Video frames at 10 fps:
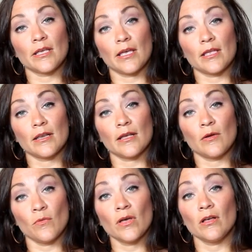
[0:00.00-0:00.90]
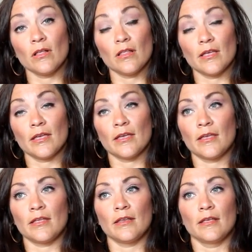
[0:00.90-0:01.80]
again. I will.
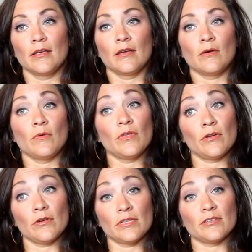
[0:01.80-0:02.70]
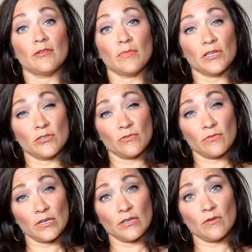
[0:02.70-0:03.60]
And whether it's on my 2
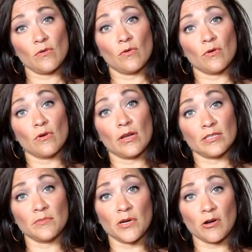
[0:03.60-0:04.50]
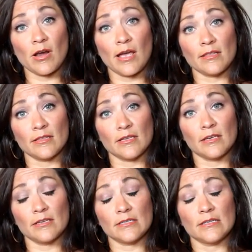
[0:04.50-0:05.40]
feet or as a
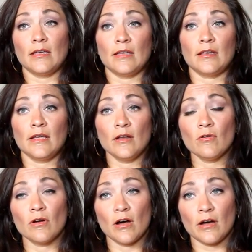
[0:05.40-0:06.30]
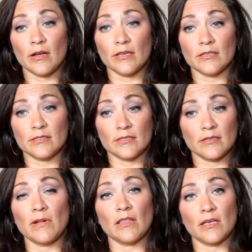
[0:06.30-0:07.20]
para-athlete. And I know God is
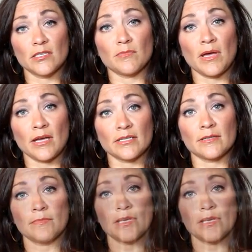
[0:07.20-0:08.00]
giving my legs back to